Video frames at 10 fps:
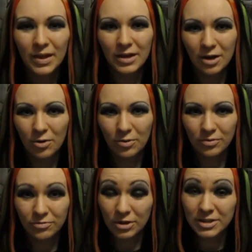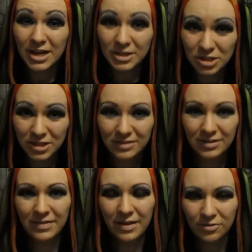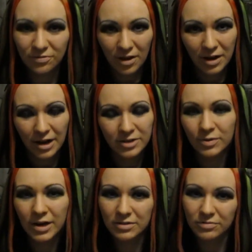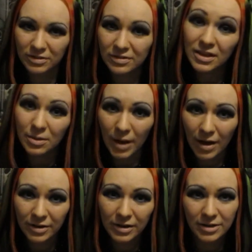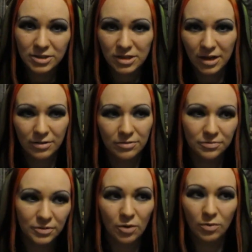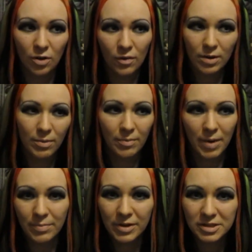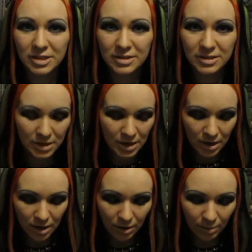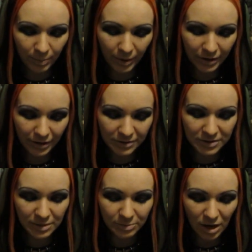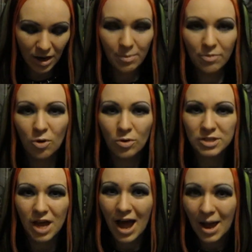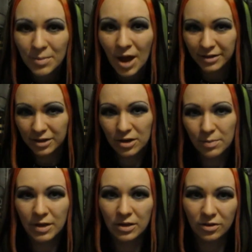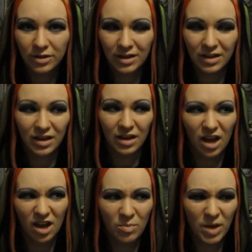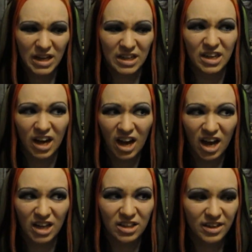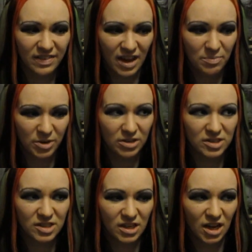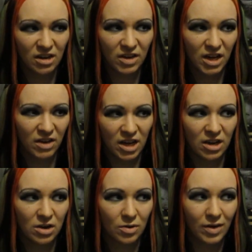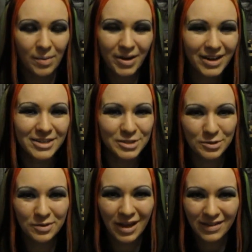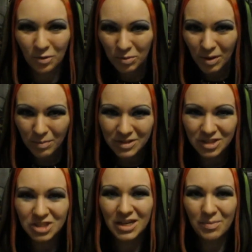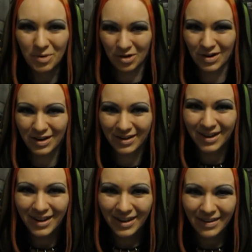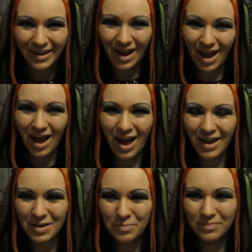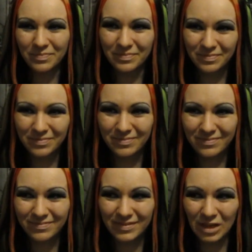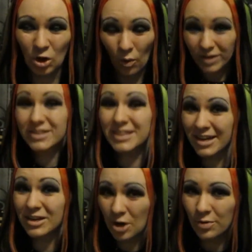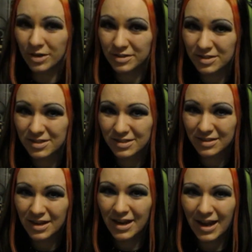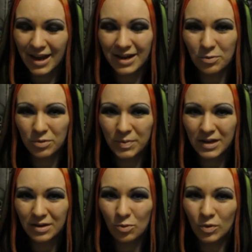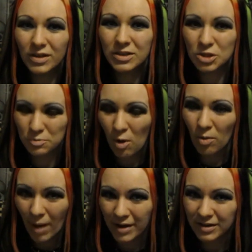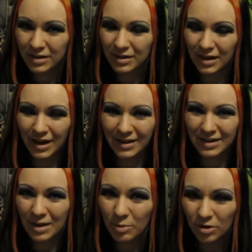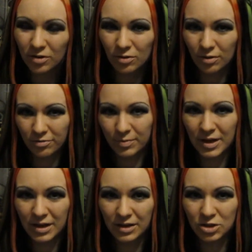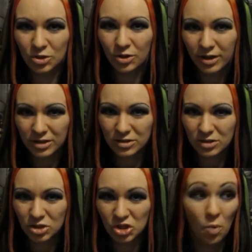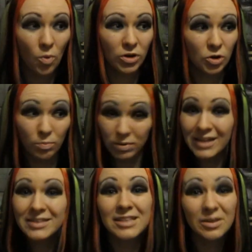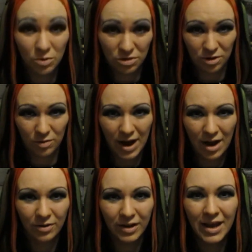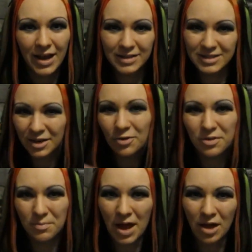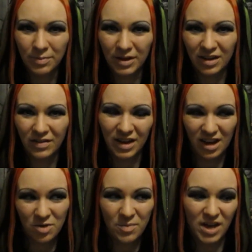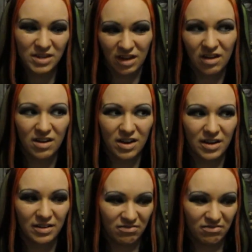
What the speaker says: you know, for attention, and that's fine. I don't actively think about it. I just kind of, you know, go on about my business. But at the same time, of course, I'm not going to be looking like, oh my god, look at that person, oh. I'm not going to do that. That would make me such a hypocrite. Like, I'm going to get noticed. And it would be really small-minded and hypocritical of me to look at someone who blends in with the crowd and single them out by going, oh my god,